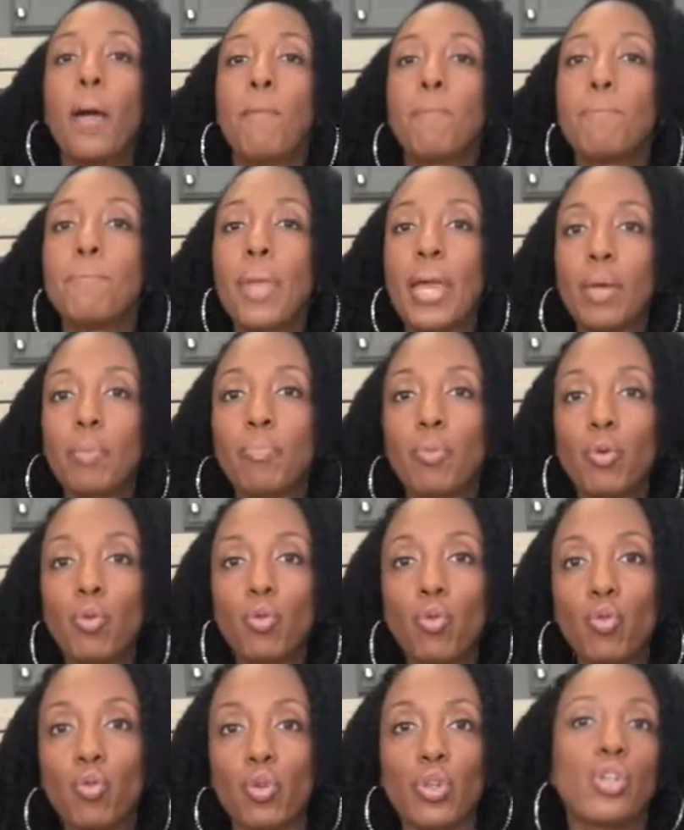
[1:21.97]

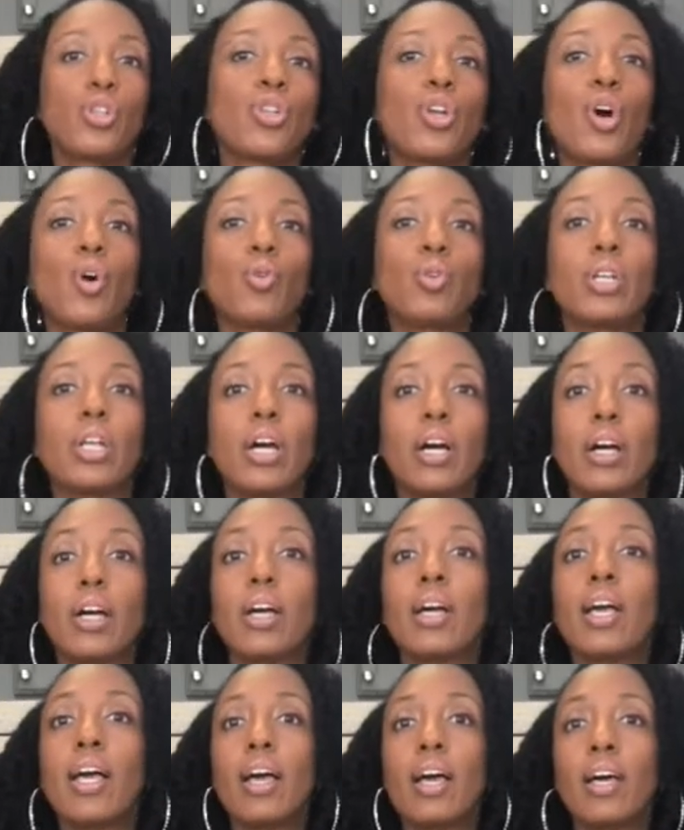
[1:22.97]
maple
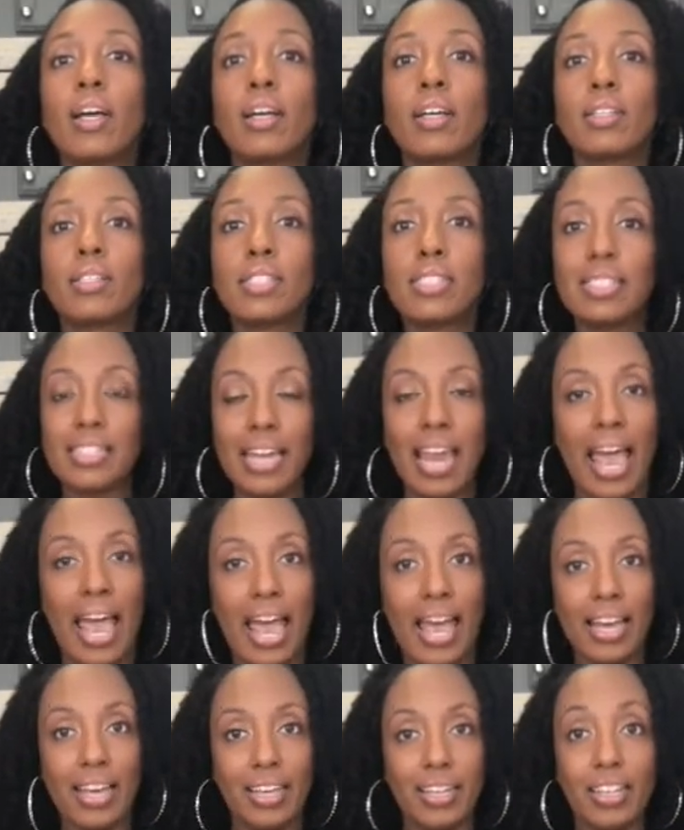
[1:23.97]
granola
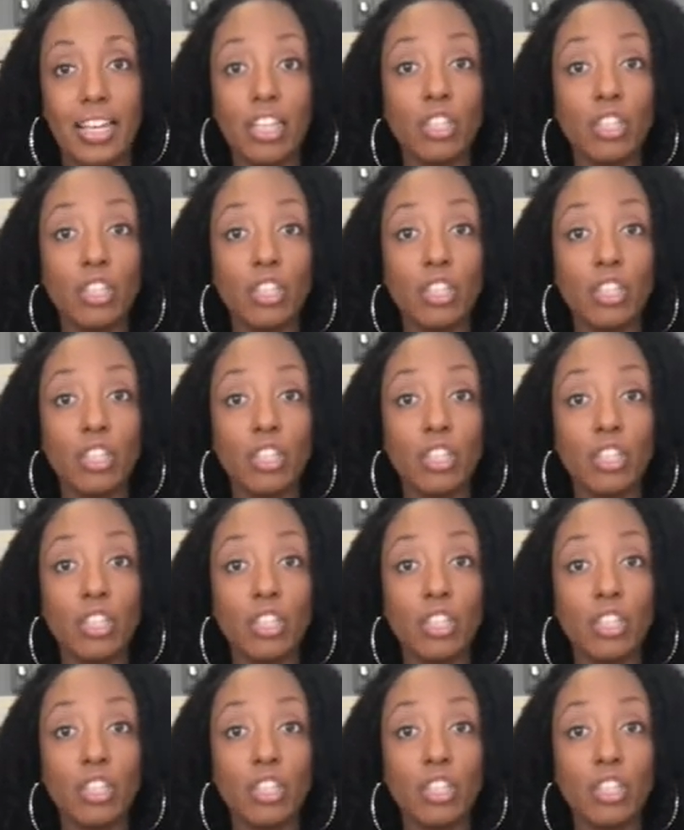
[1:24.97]
snack.